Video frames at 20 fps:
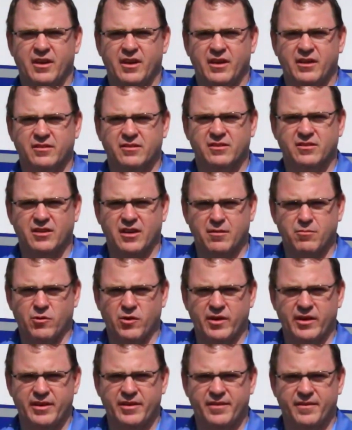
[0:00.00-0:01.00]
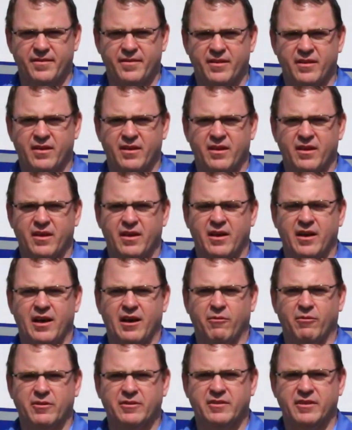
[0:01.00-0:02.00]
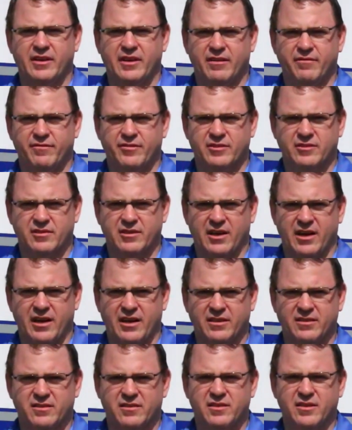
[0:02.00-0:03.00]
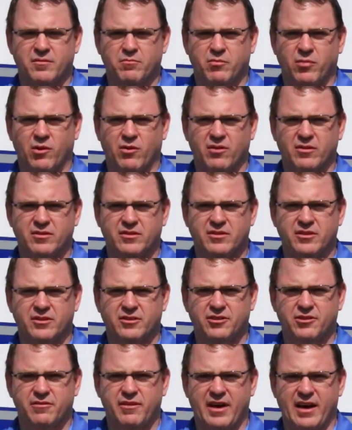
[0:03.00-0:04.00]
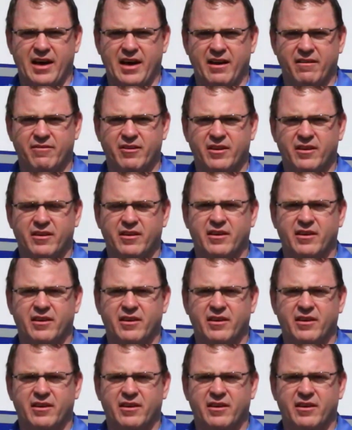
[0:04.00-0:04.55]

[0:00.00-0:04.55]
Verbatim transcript: In summary, I want to emphasize the importance that you have